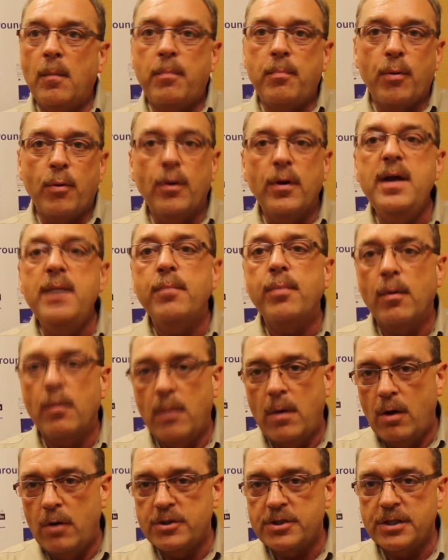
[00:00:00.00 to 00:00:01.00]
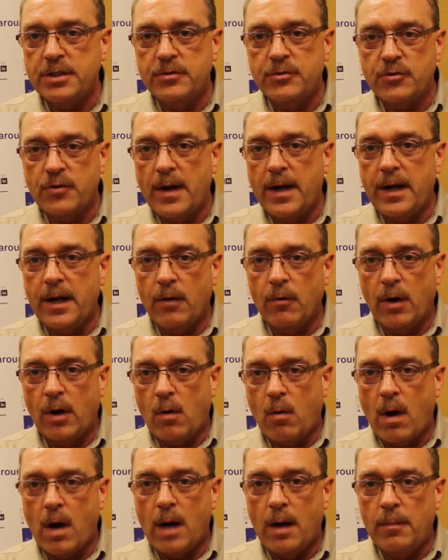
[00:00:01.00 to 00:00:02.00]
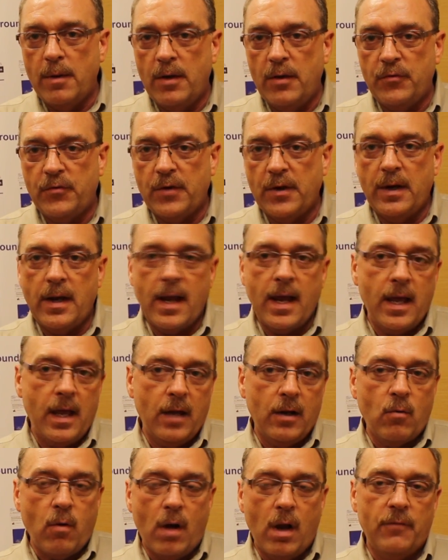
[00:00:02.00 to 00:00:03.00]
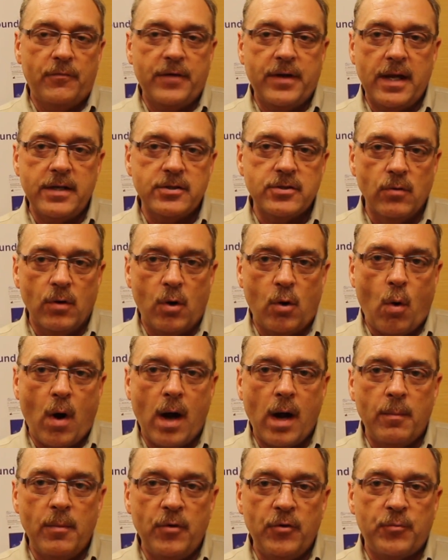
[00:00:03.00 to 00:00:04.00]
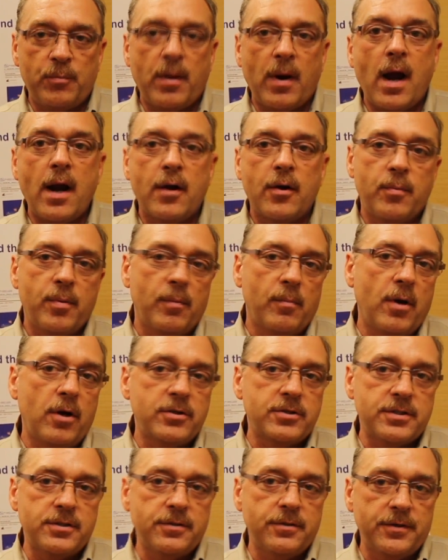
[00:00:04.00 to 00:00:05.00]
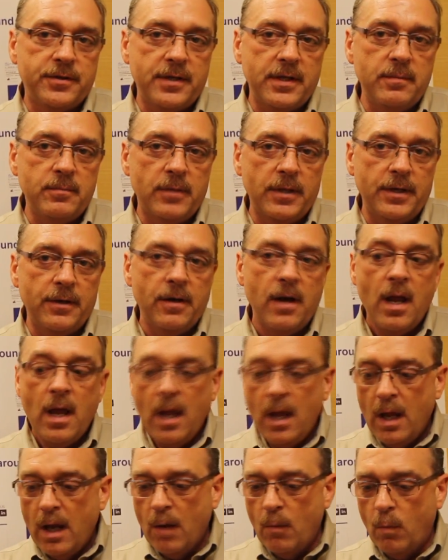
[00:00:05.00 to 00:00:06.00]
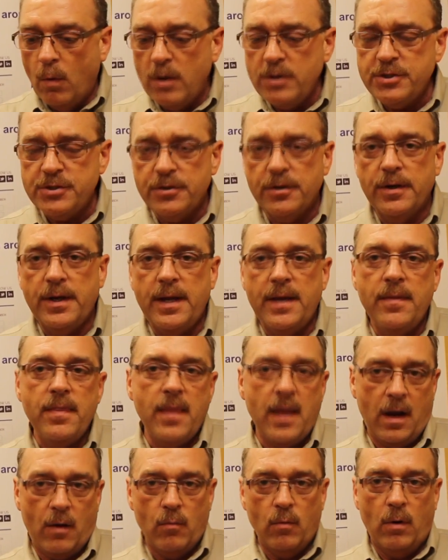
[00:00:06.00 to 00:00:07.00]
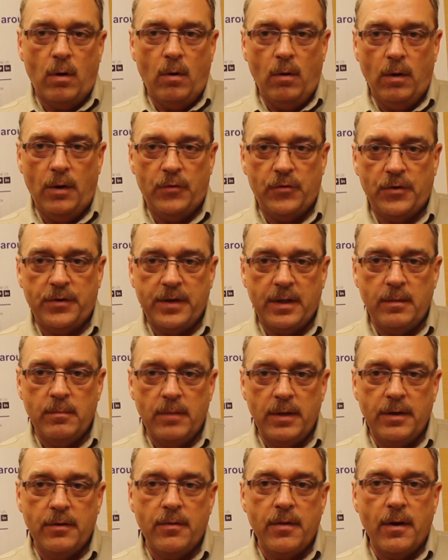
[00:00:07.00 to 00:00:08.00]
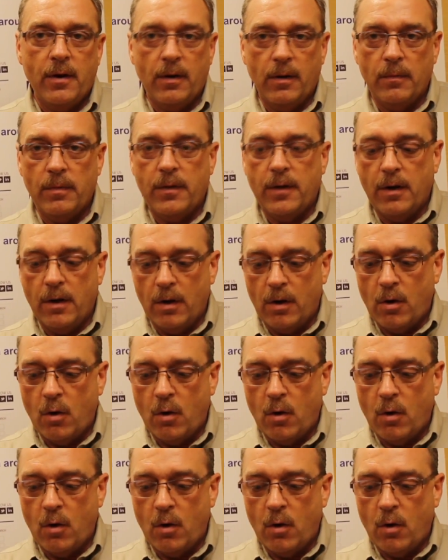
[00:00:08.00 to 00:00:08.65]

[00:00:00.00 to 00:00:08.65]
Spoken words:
pre-promotion training requirements and qualification requirements prior to promotion to a team leader. And once you're in that role as a team leader, there are